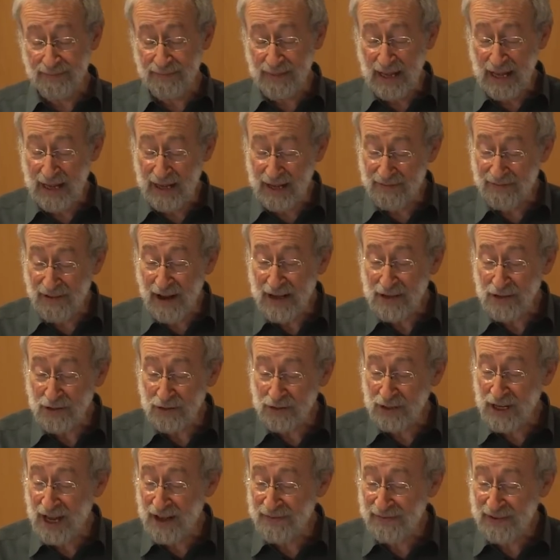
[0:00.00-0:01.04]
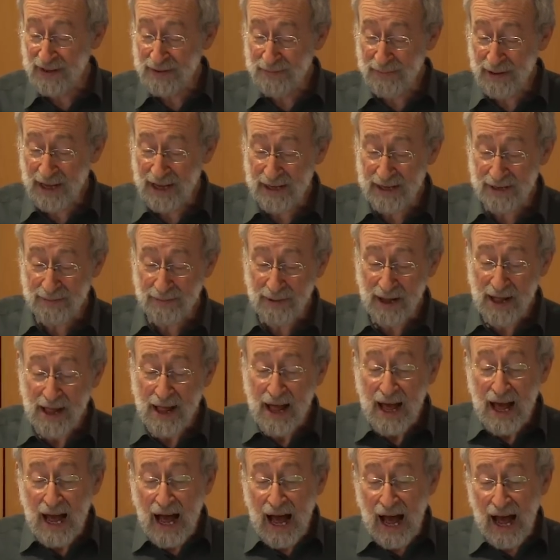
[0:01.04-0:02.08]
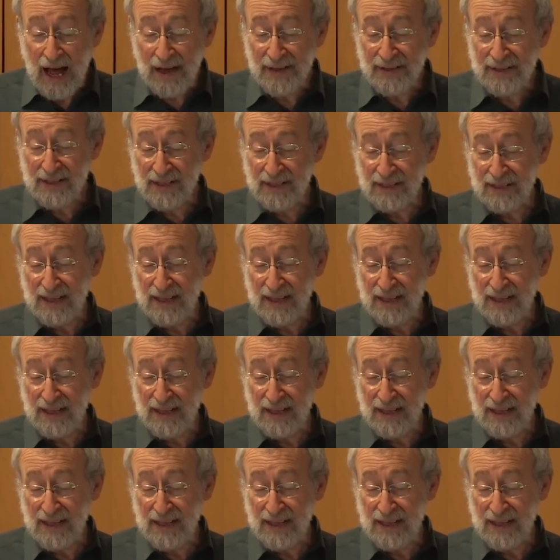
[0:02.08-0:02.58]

value cafe babe, and